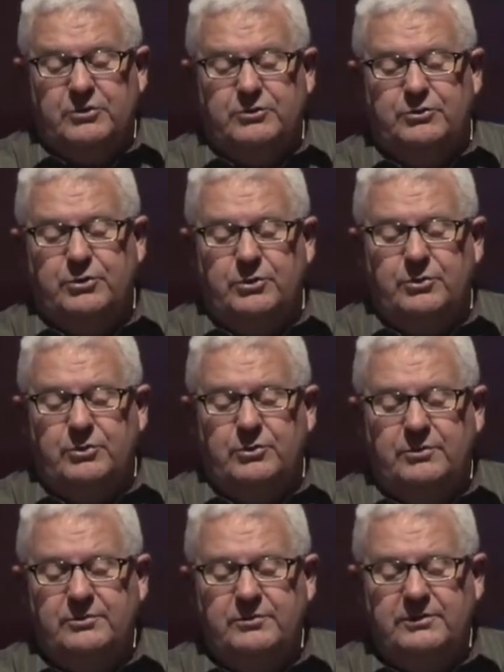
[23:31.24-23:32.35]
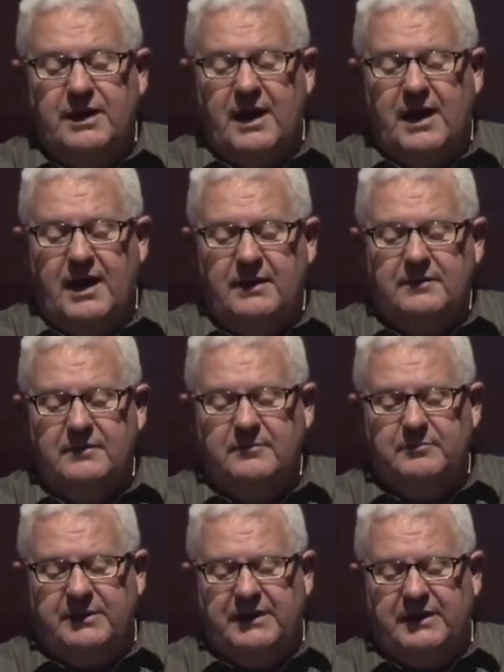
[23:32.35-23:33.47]
Do
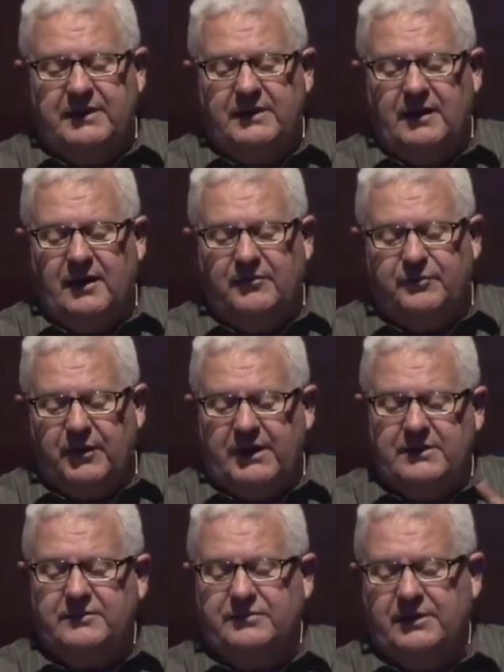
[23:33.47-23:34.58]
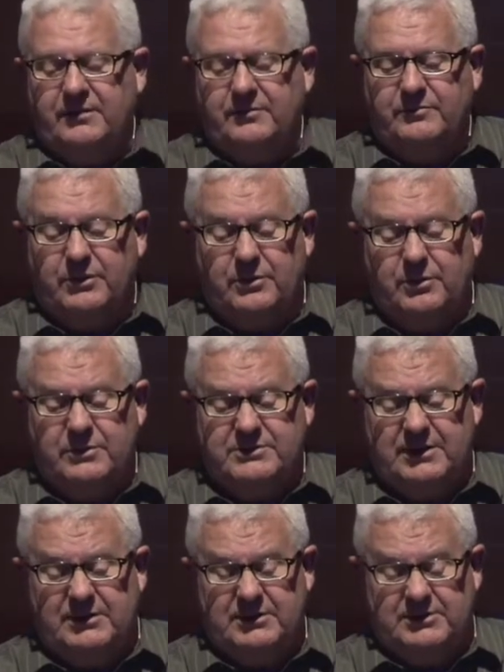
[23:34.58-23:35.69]
not be afraid of them, the Lord
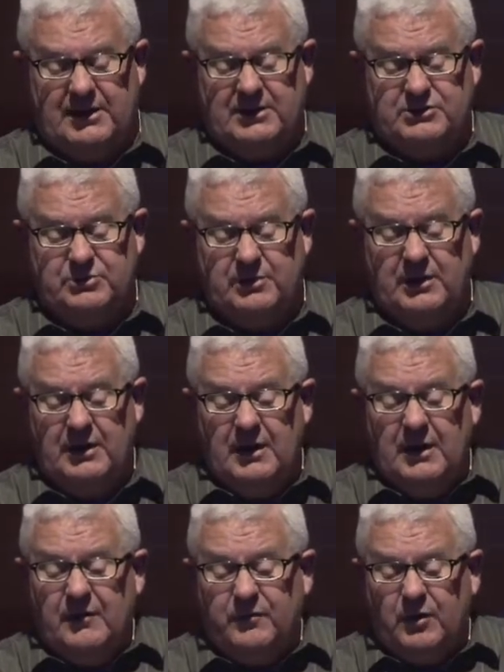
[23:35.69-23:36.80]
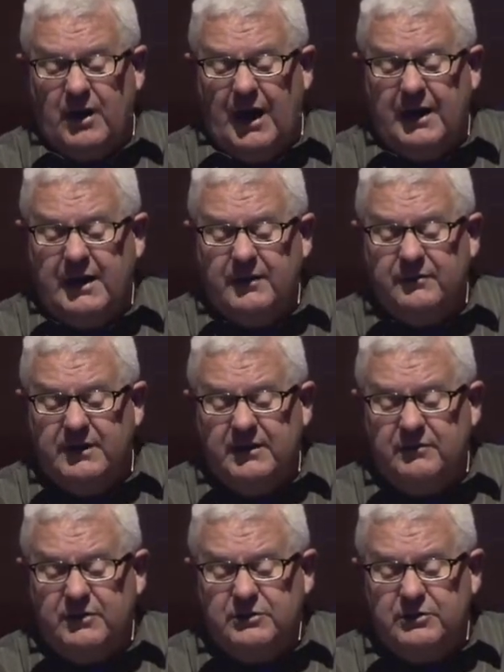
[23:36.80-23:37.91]
said to Joshua, for I have
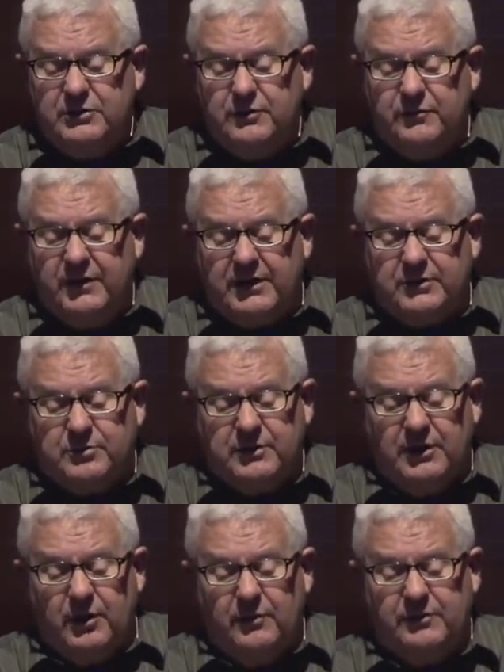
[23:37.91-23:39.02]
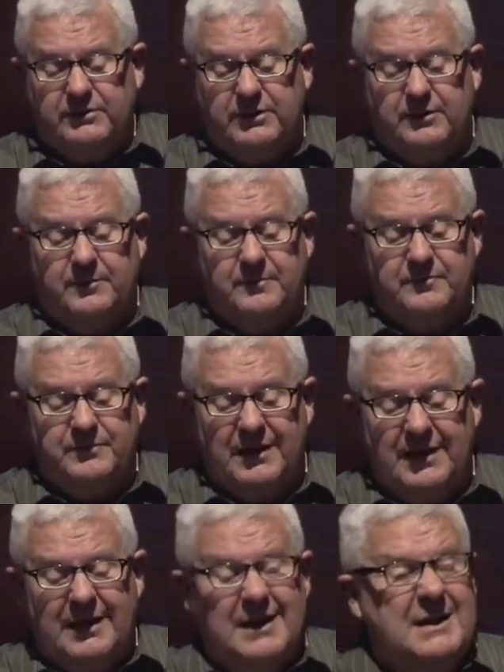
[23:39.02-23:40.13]
given you victory over them.
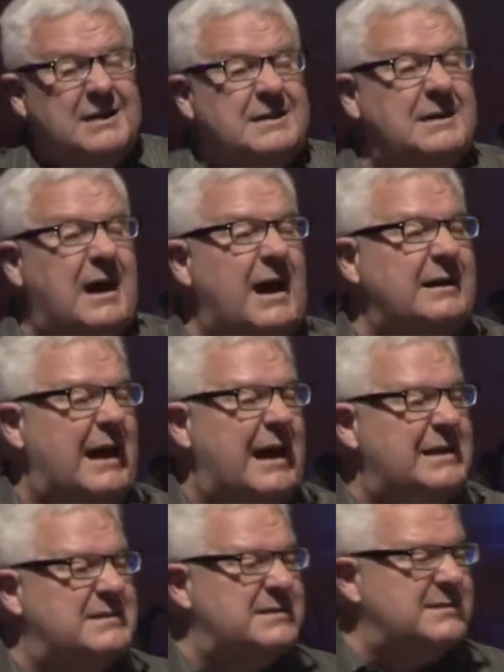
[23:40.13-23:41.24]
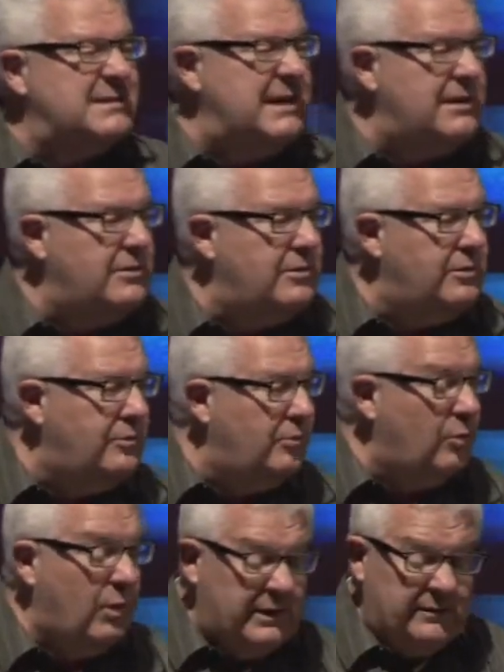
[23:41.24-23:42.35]
Not a single
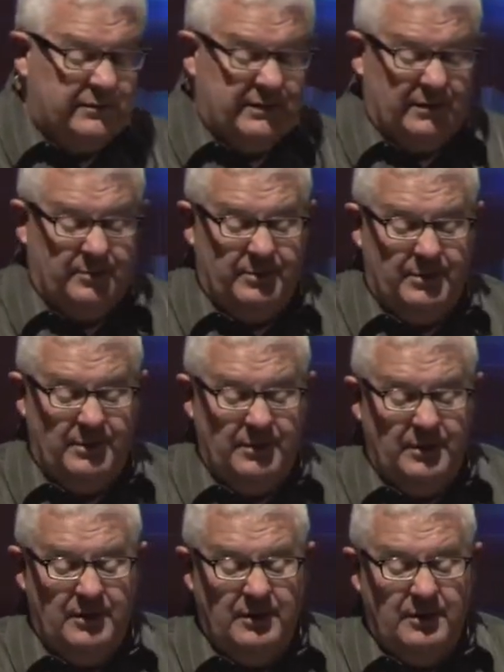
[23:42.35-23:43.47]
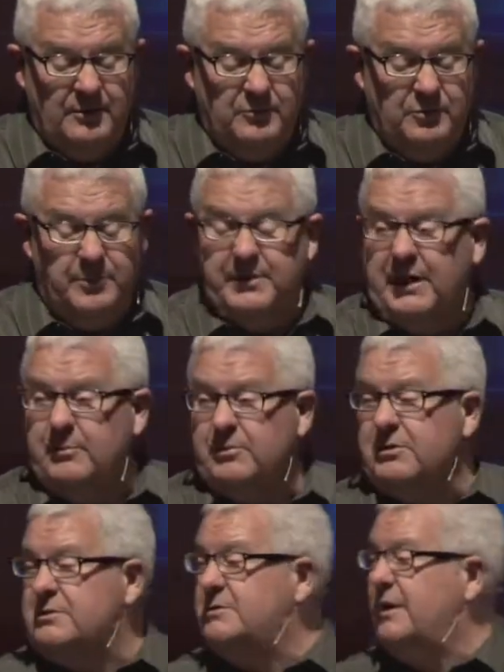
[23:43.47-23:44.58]
one of them will be able
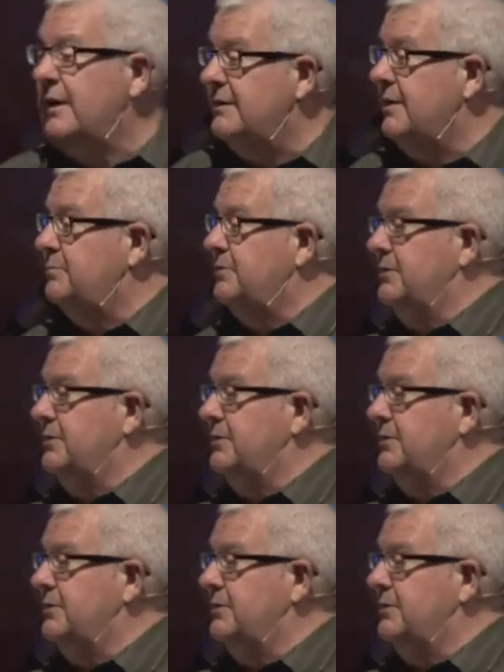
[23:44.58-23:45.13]
to stand up to